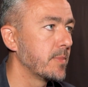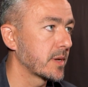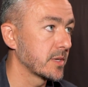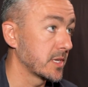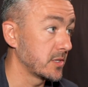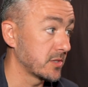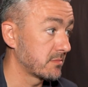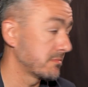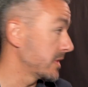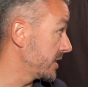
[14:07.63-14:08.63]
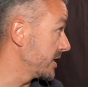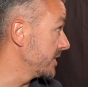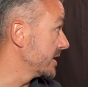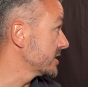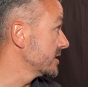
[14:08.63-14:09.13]
Because I
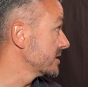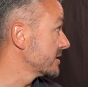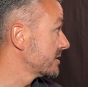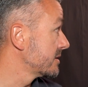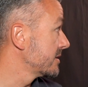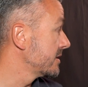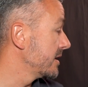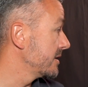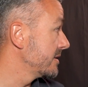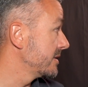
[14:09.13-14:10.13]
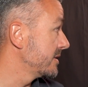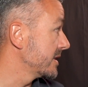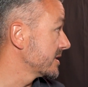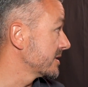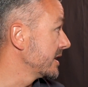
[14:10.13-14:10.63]
think this is
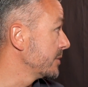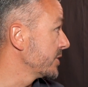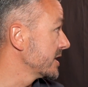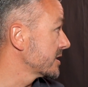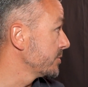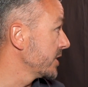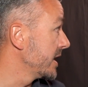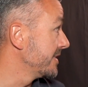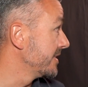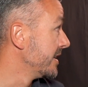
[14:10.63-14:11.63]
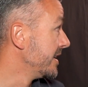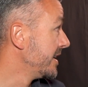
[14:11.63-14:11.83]
the place to play. And